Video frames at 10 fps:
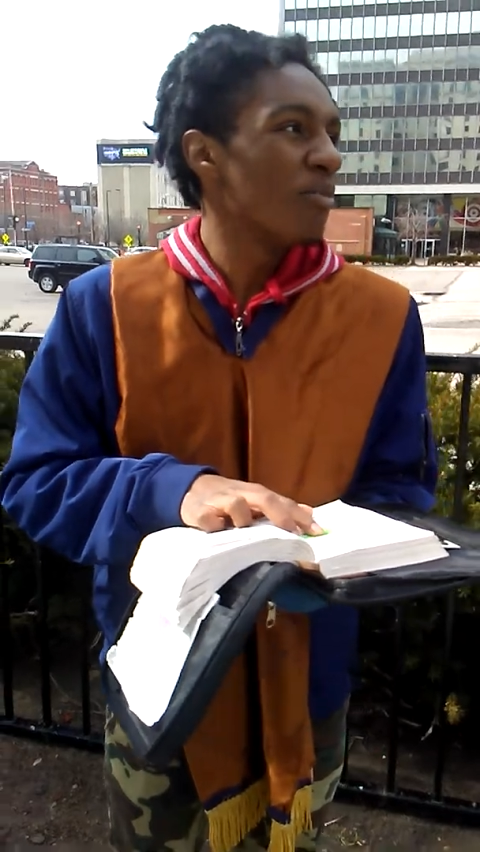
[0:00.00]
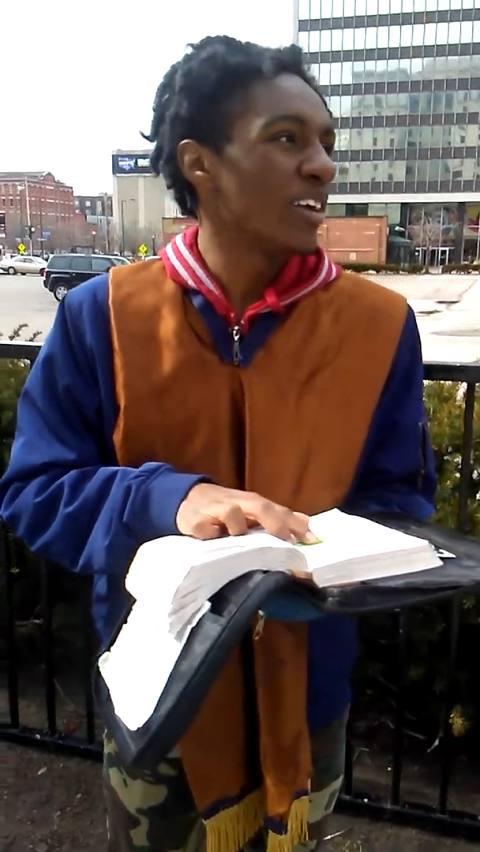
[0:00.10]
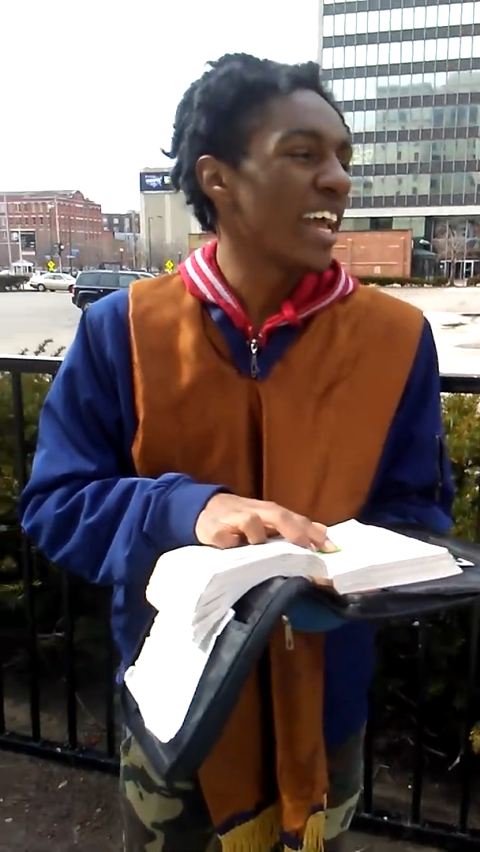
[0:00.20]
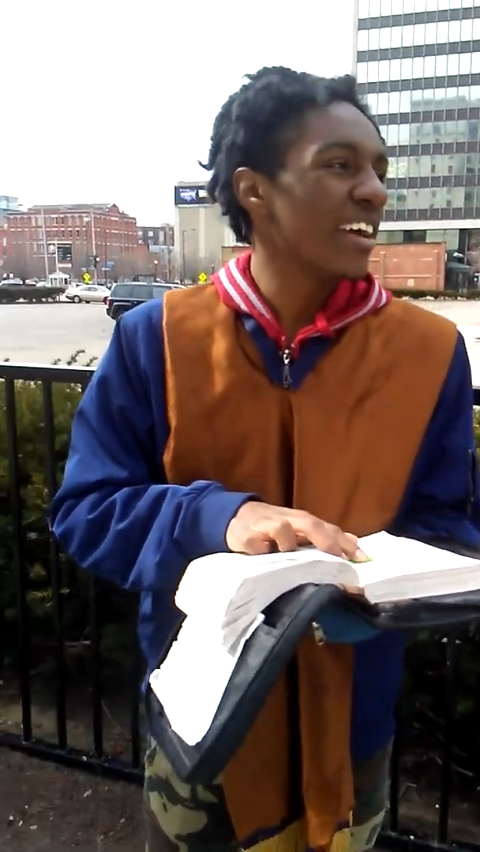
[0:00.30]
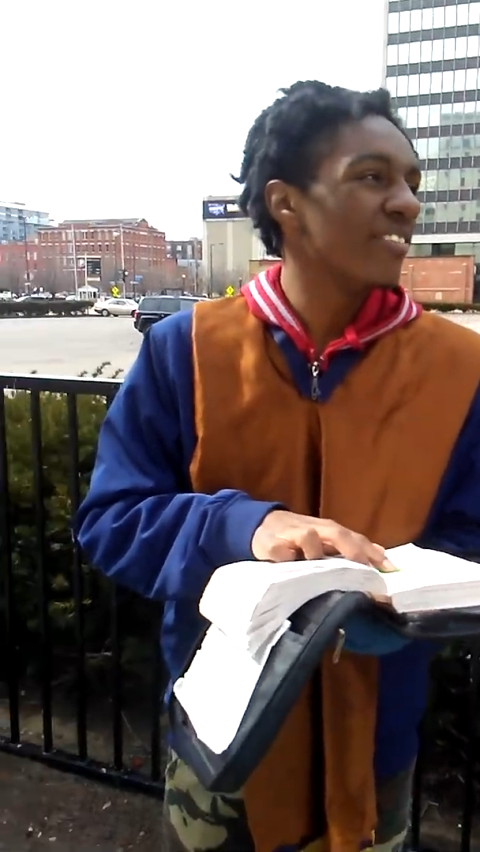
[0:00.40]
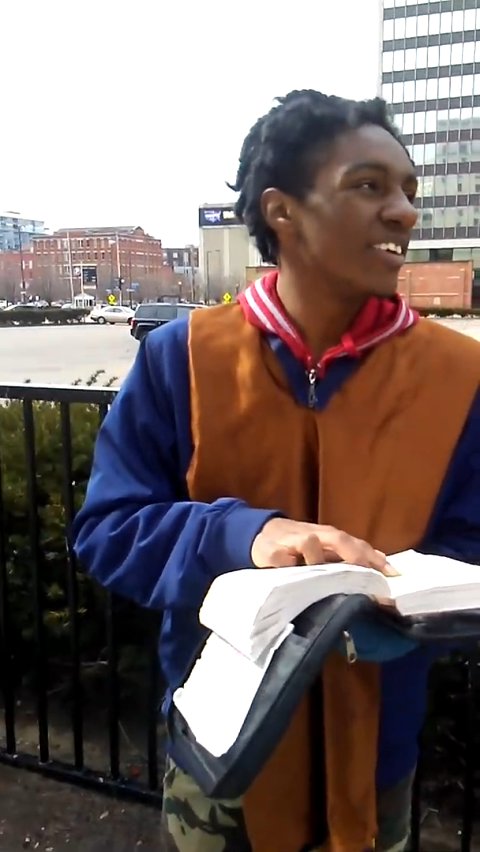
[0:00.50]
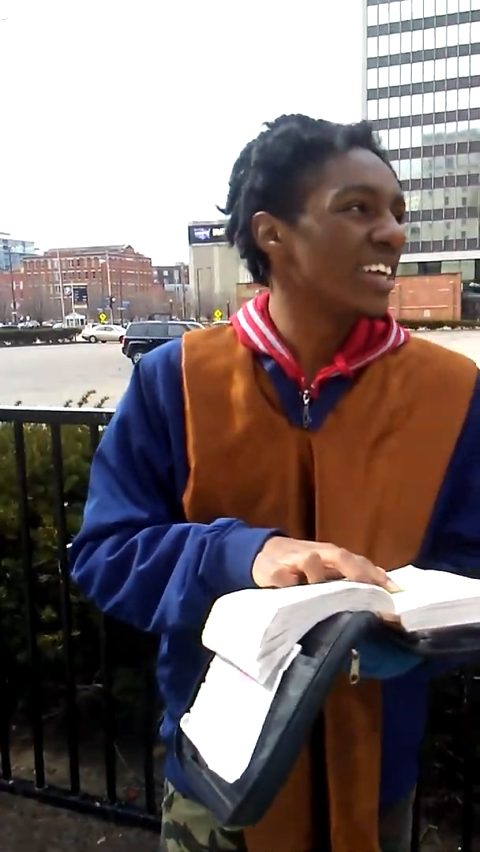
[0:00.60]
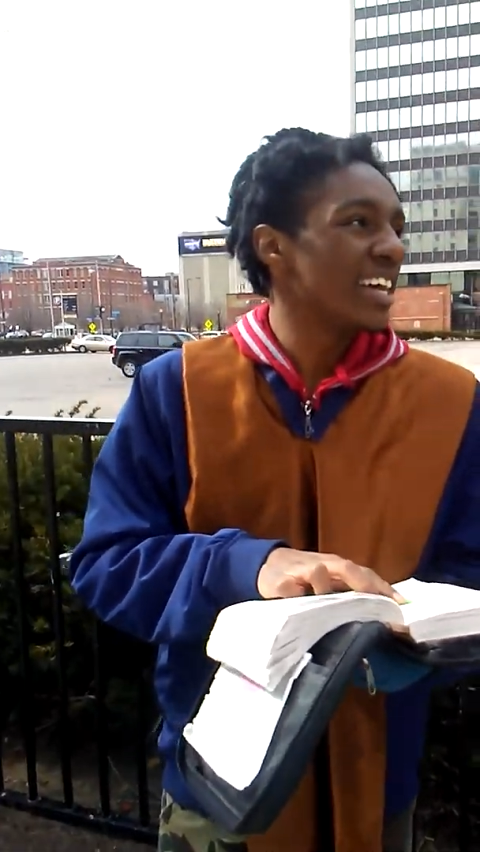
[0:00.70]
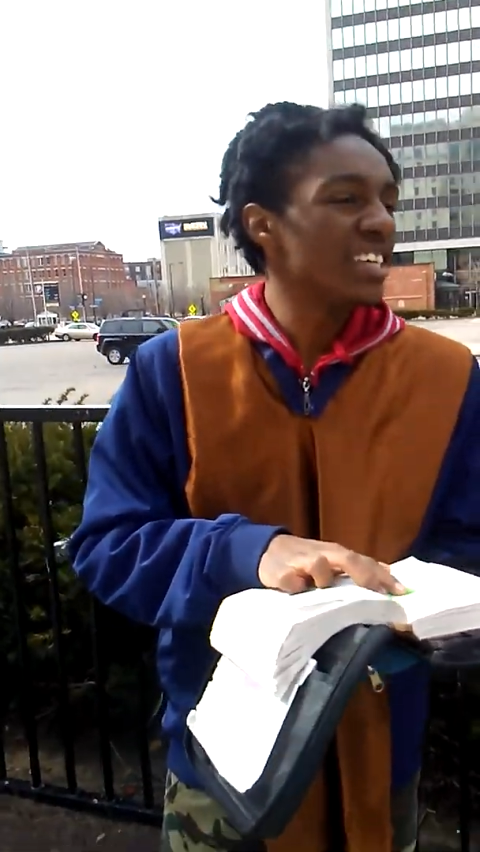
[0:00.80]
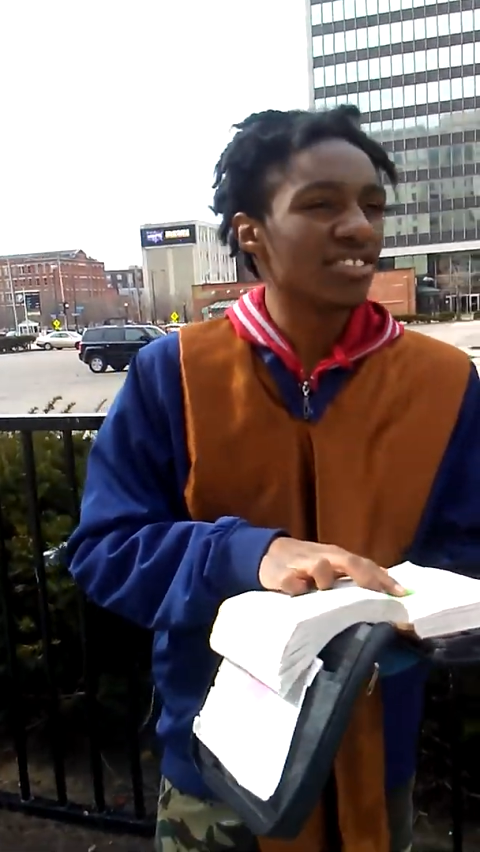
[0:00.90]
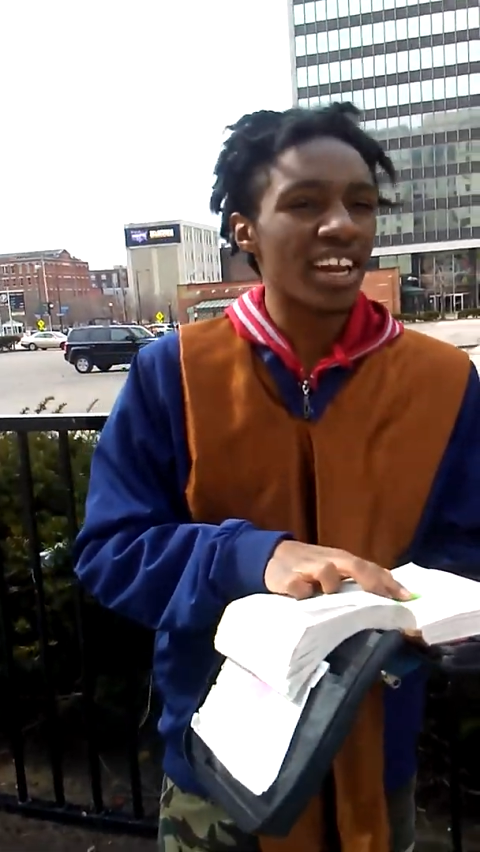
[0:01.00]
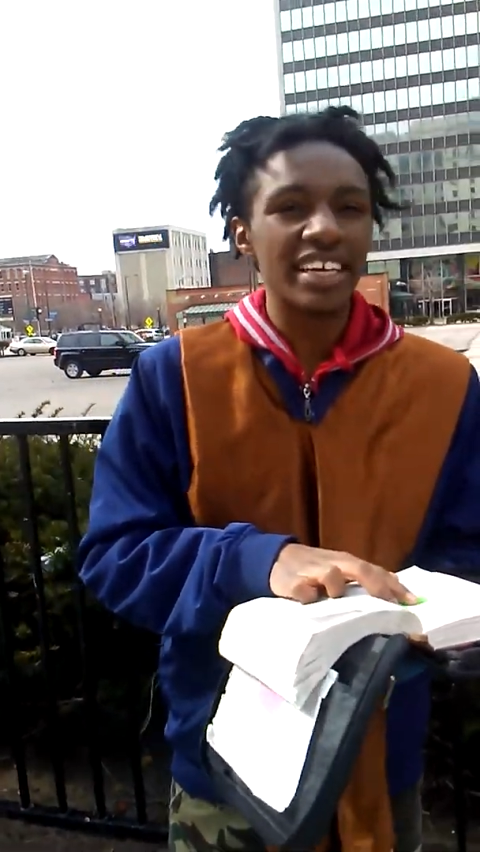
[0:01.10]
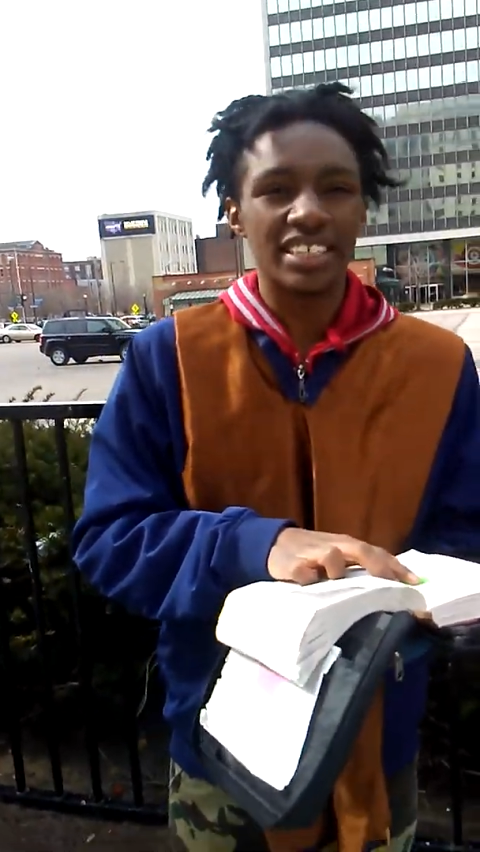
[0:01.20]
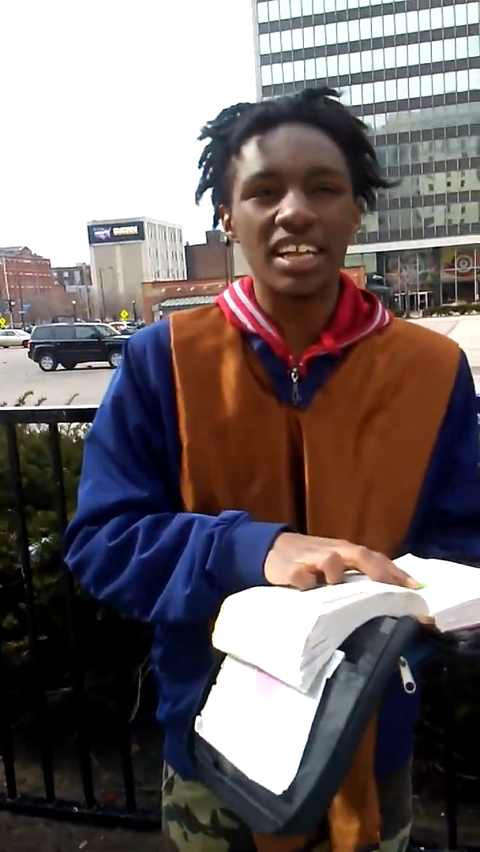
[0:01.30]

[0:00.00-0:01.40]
when they when the Israelites